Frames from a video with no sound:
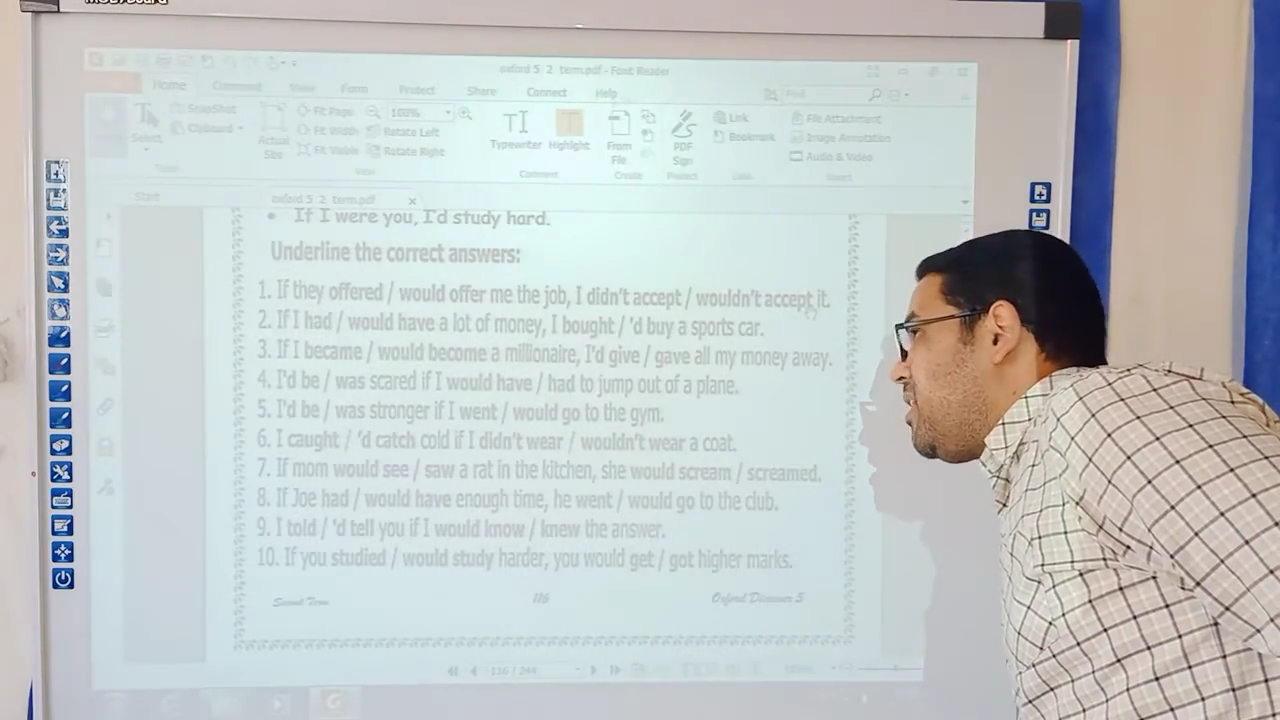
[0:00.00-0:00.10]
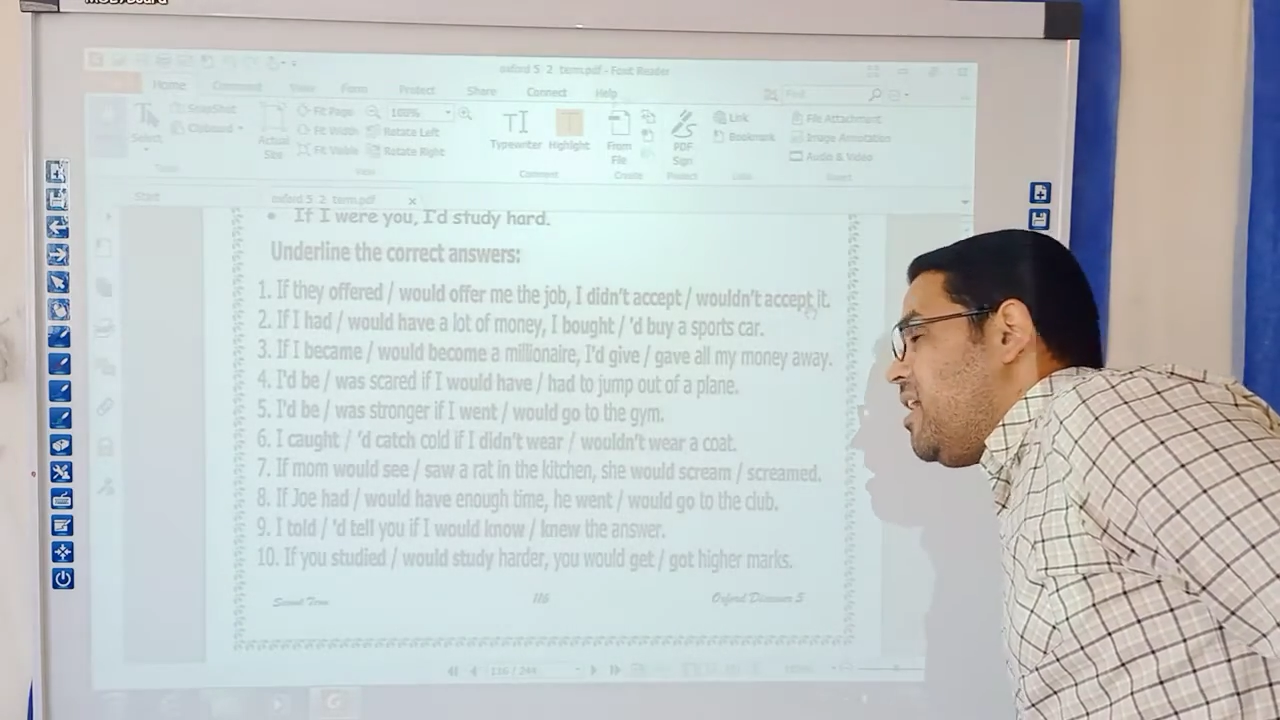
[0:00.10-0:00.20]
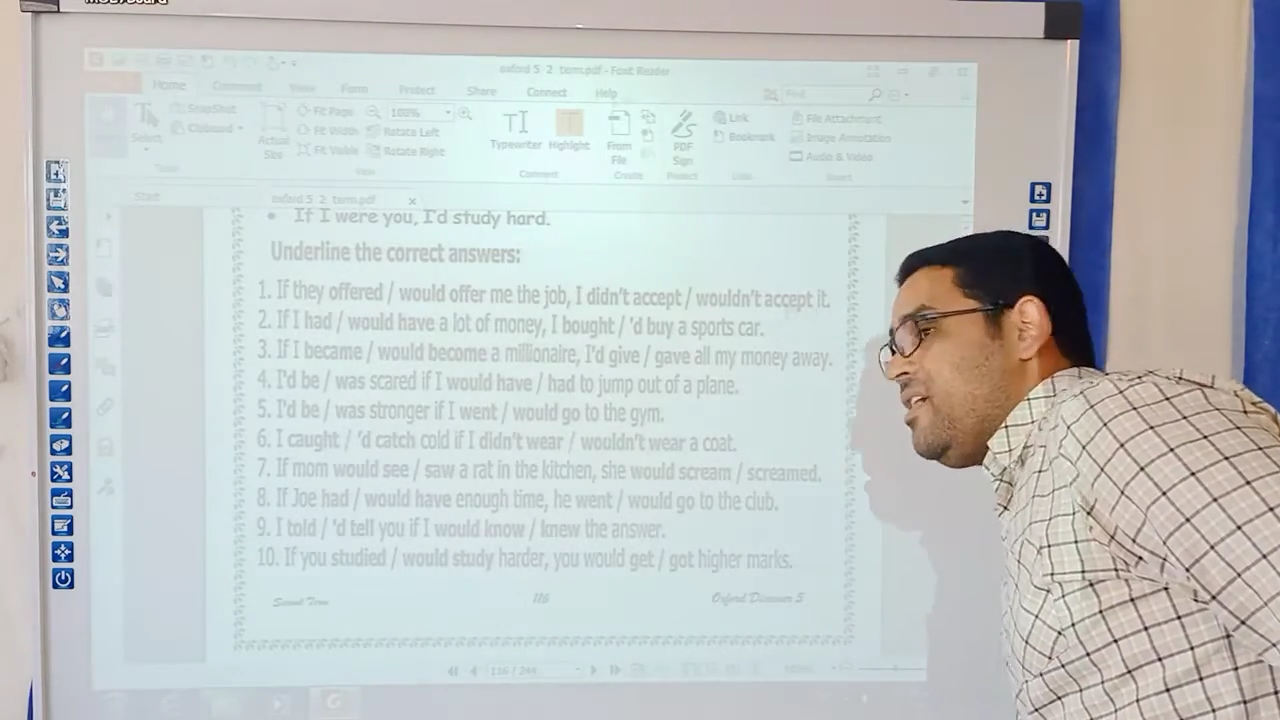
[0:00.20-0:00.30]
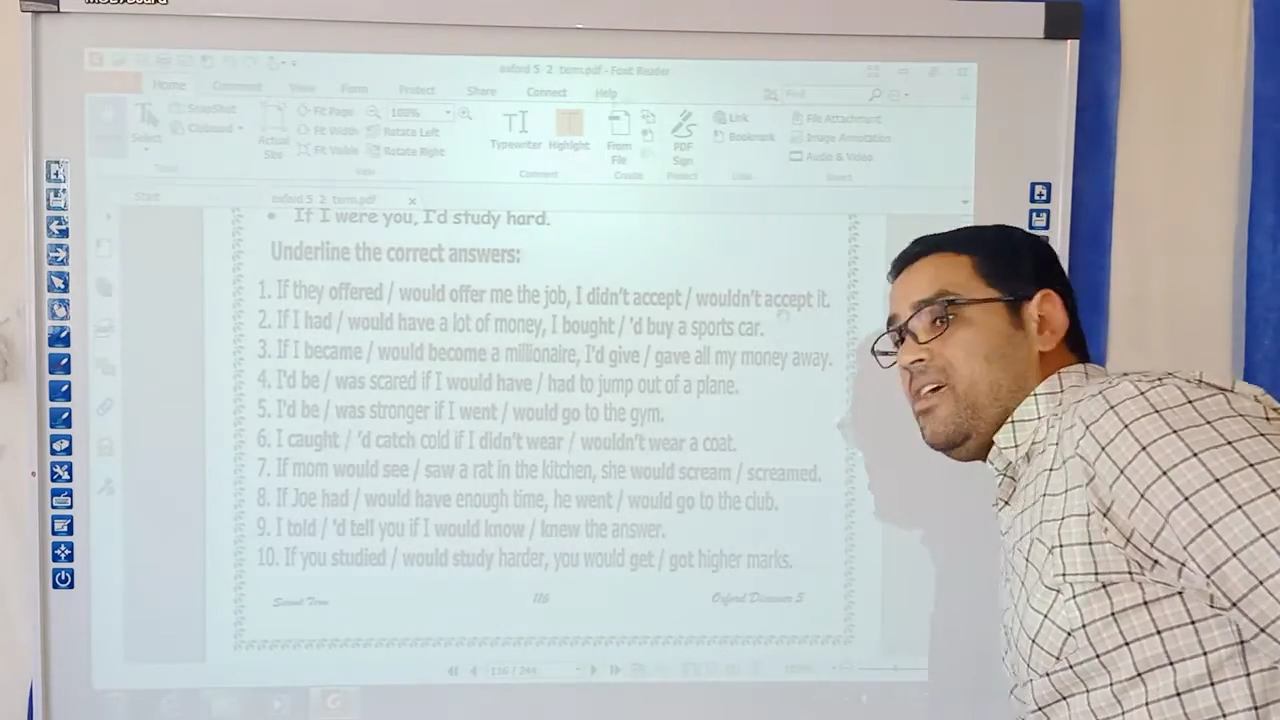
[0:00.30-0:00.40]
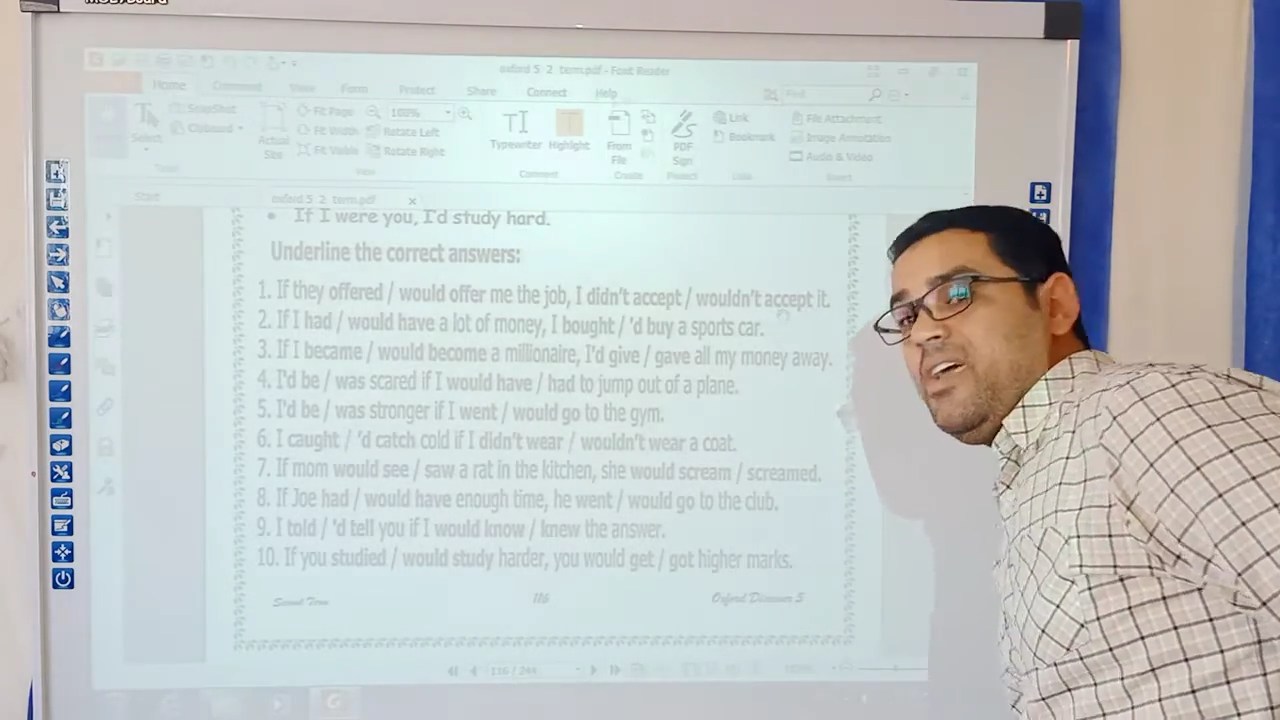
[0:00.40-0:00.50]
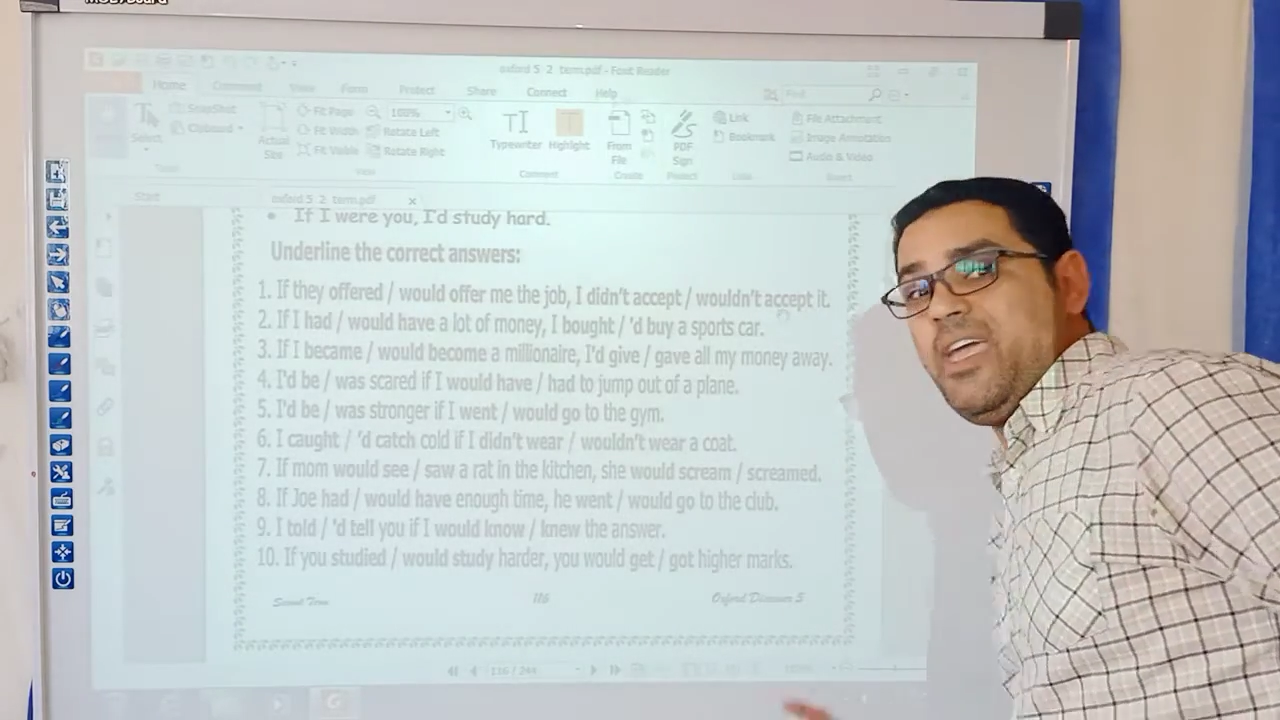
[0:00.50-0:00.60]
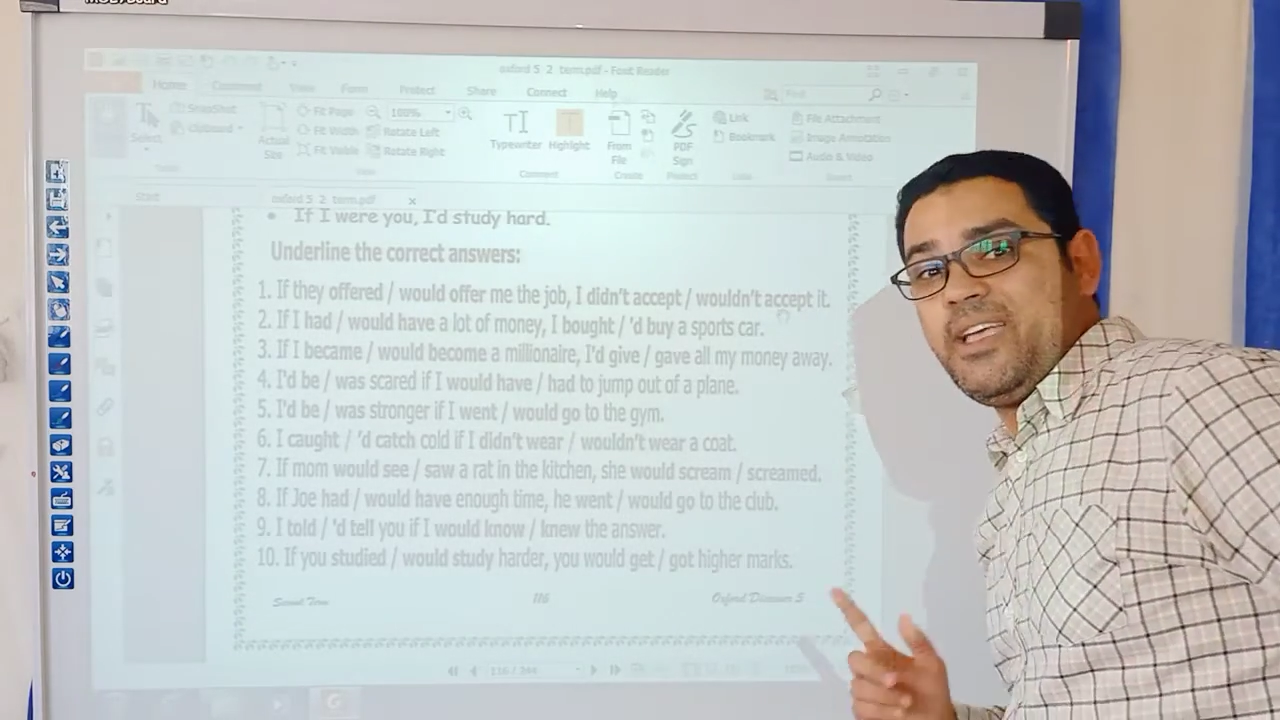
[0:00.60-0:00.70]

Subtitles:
Okay,